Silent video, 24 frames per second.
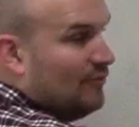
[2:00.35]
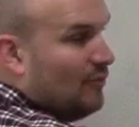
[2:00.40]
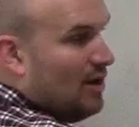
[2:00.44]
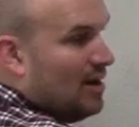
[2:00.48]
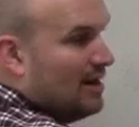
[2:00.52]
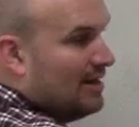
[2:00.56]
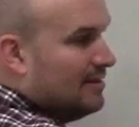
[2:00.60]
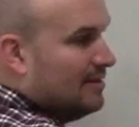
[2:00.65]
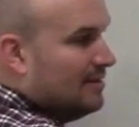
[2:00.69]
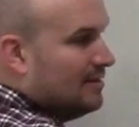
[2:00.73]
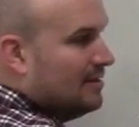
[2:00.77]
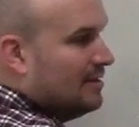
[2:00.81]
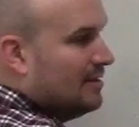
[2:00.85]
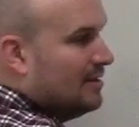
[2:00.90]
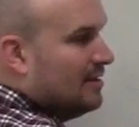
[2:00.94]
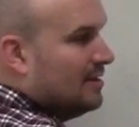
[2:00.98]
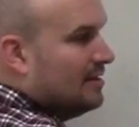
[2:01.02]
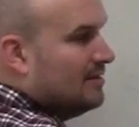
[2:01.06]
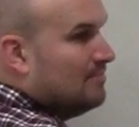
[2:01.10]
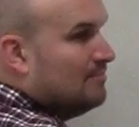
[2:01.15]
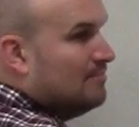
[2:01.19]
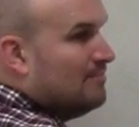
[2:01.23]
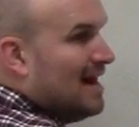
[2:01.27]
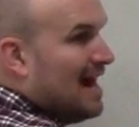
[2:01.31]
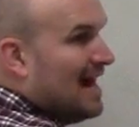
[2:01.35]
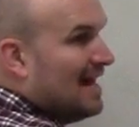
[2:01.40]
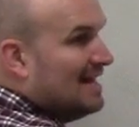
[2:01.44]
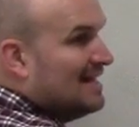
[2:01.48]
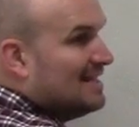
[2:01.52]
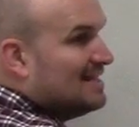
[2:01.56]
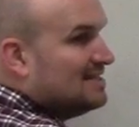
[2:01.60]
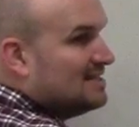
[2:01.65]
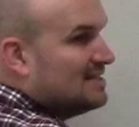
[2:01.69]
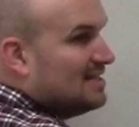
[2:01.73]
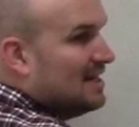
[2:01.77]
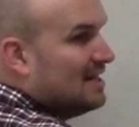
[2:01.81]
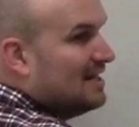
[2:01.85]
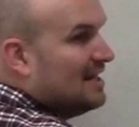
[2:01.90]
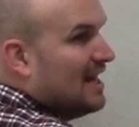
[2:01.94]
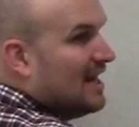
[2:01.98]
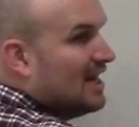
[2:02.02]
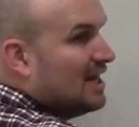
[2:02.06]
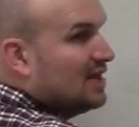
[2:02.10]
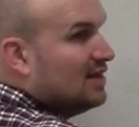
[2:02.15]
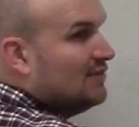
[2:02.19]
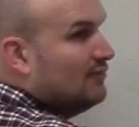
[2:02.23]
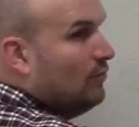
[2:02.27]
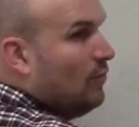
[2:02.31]
1. Minus a
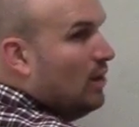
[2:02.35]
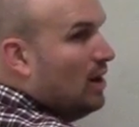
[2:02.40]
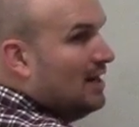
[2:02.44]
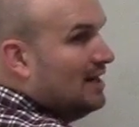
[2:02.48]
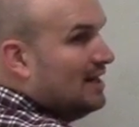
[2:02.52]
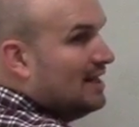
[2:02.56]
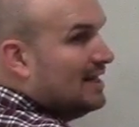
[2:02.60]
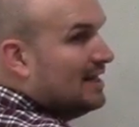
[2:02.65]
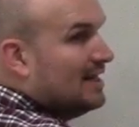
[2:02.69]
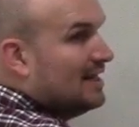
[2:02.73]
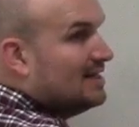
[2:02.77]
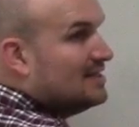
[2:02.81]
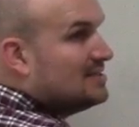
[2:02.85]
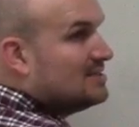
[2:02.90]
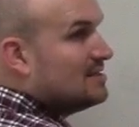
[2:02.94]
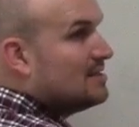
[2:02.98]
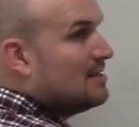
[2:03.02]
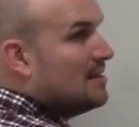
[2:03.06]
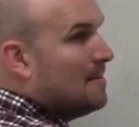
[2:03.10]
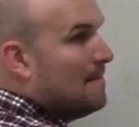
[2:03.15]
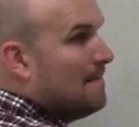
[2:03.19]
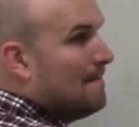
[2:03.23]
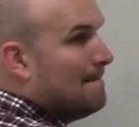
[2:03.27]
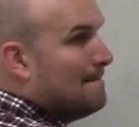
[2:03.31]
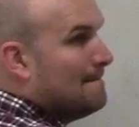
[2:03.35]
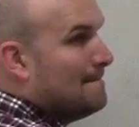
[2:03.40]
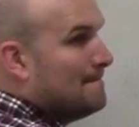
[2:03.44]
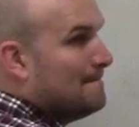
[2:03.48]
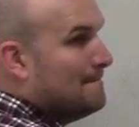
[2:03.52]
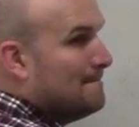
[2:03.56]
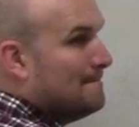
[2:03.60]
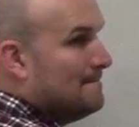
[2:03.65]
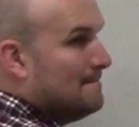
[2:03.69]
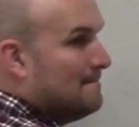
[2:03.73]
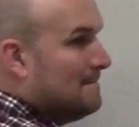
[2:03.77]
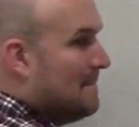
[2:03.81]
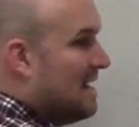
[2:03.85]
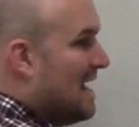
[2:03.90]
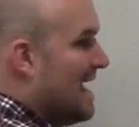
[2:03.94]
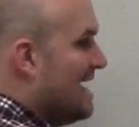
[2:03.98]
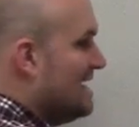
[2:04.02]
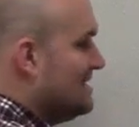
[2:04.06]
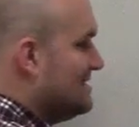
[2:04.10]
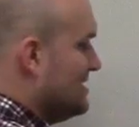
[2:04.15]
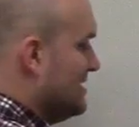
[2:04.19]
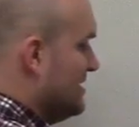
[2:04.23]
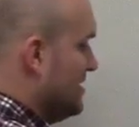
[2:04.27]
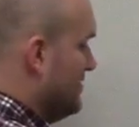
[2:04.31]
negative 1 is
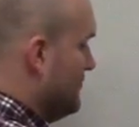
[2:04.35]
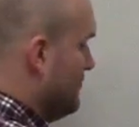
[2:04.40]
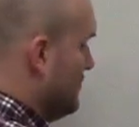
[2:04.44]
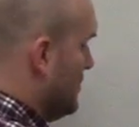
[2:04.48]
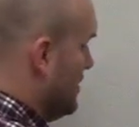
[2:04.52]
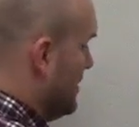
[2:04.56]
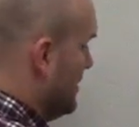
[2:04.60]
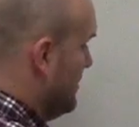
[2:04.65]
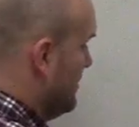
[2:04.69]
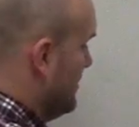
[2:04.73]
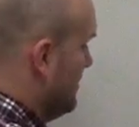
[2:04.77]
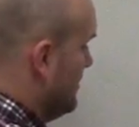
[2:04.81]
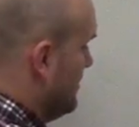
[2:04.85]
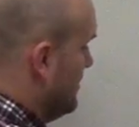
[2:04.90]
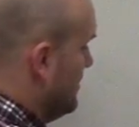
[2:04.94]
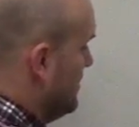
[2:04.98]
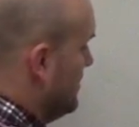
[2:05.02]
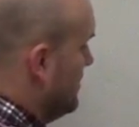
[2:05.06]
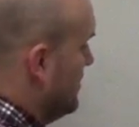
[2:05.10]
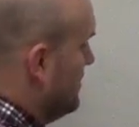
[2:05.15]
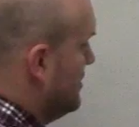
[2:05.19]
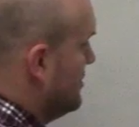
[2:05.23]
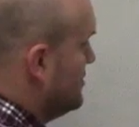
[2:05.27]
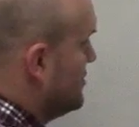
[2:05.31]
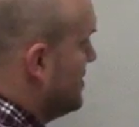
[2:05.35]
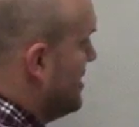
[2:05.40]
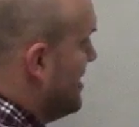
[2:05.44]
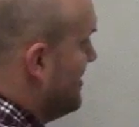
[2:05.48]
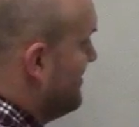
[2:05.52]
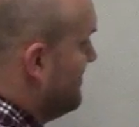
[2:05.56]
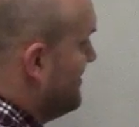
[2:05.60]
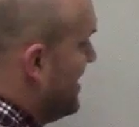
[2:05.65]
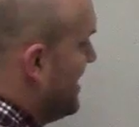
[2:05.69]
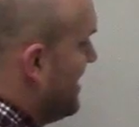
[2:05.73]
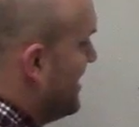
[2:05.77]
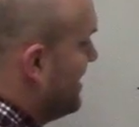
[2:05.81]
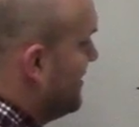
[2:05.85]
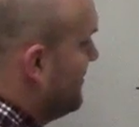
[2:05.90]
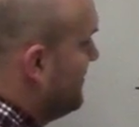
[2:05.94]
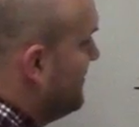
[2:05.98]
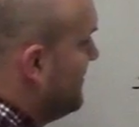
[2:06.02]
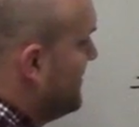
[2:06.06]
positive 1. So I have negative